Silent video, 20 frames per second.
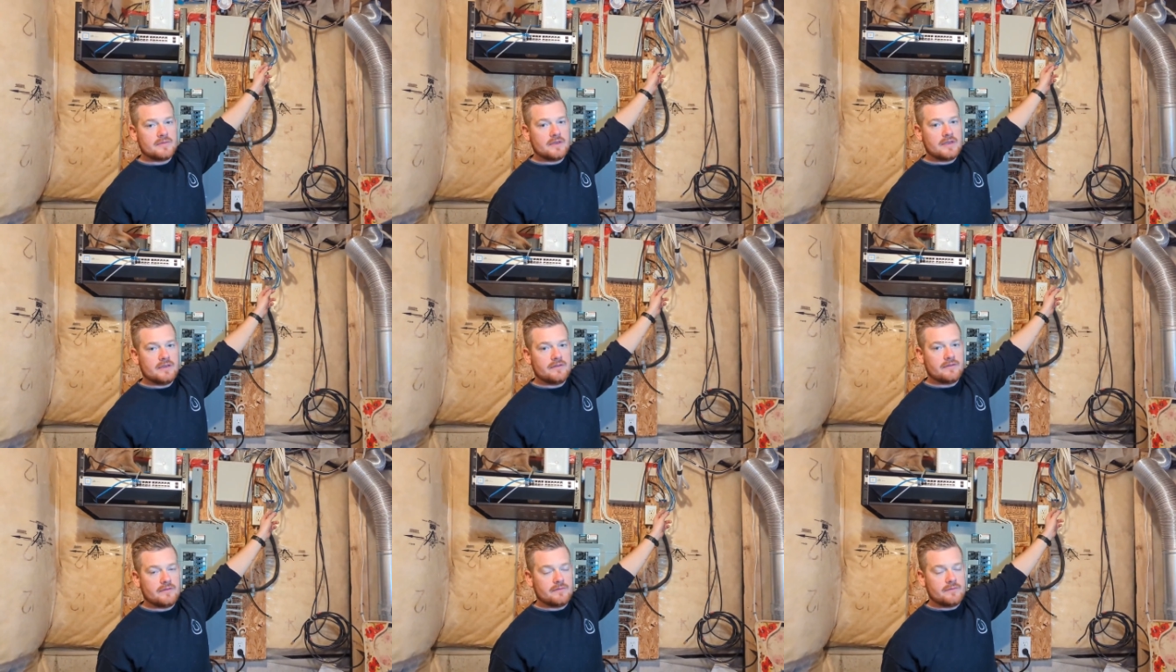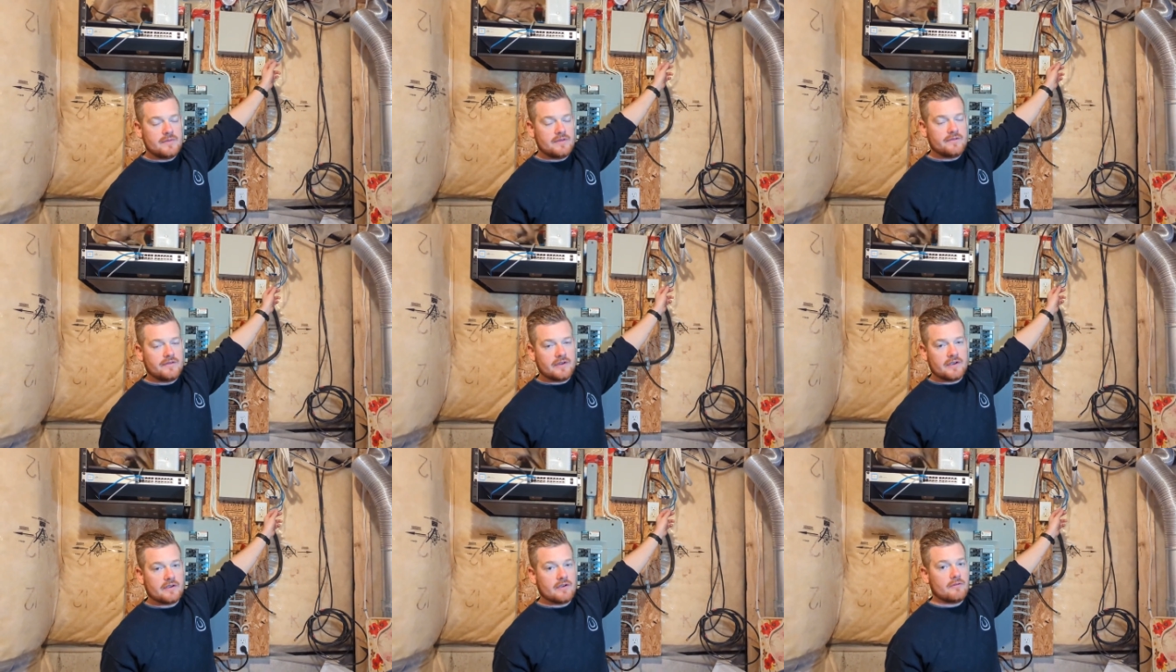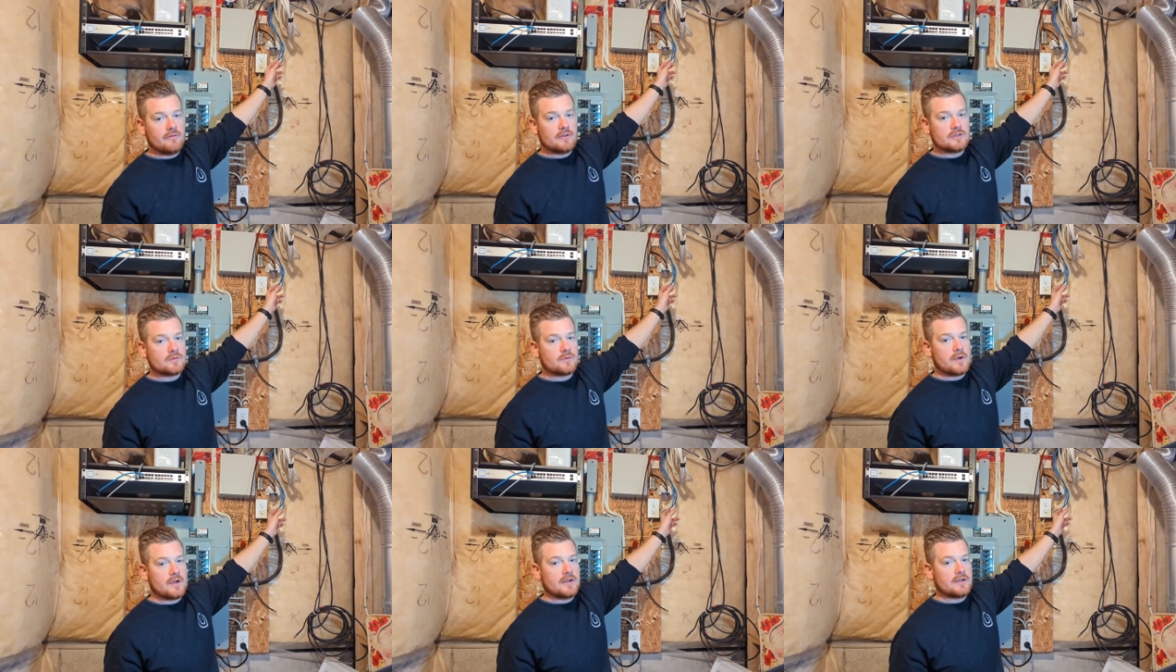me, me figure out
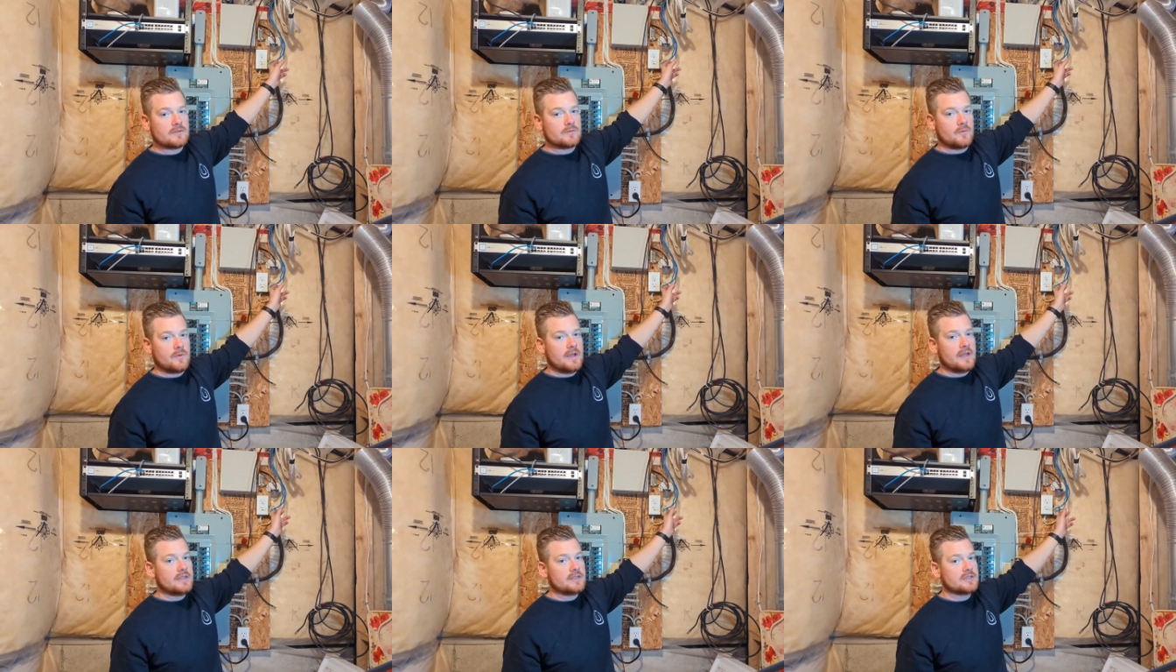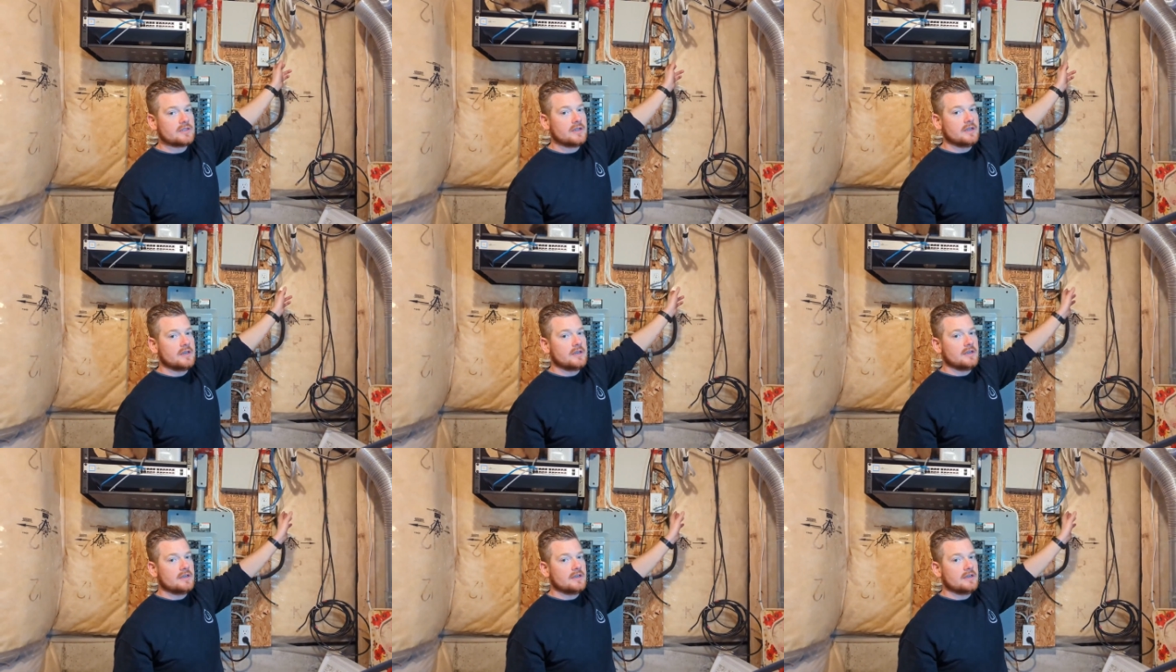which wire is which.